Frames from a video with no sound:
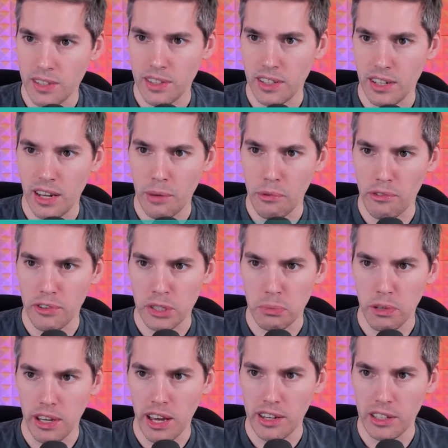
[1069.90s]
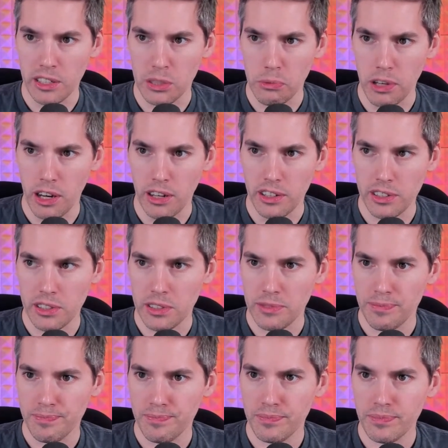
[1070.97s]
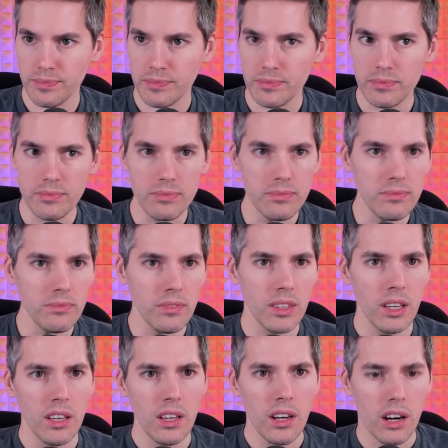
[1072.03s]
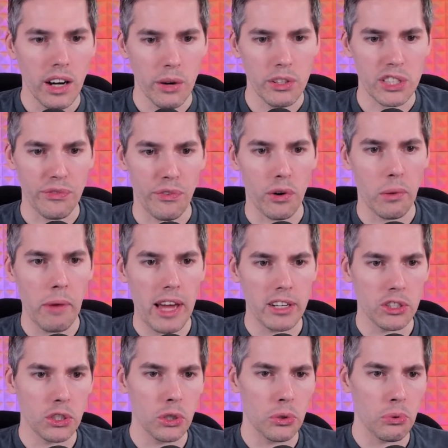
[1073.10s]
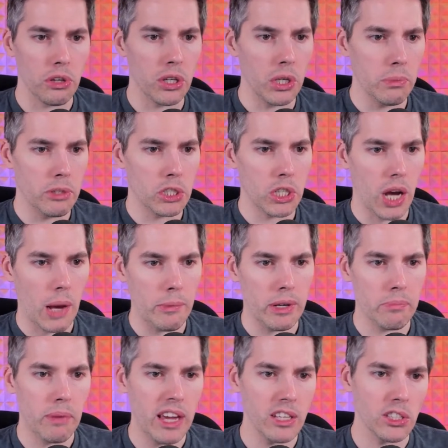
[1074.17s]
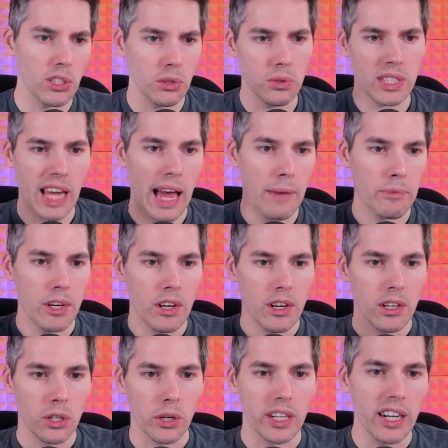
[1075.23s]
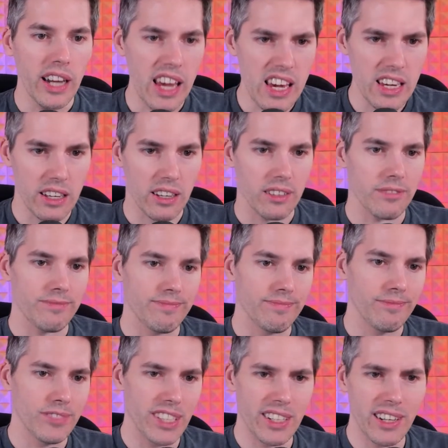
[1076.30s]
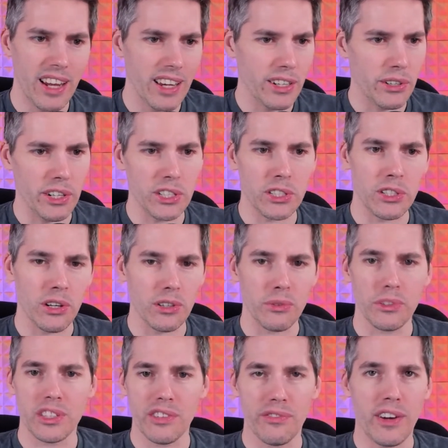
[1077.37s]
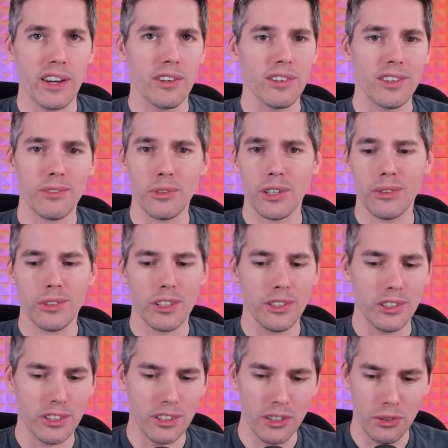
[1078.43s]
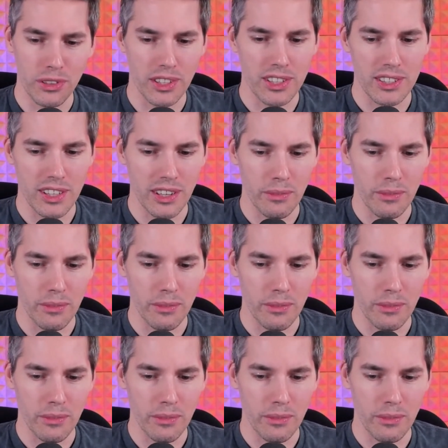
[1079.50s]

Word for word: the name of a spaghetti, to be honest. Okay, it's a four mana two three Human Shaman. Pay two, tap, create an egg. You get an egg creature token with Defenderling. What are, what are you going to do with this thing?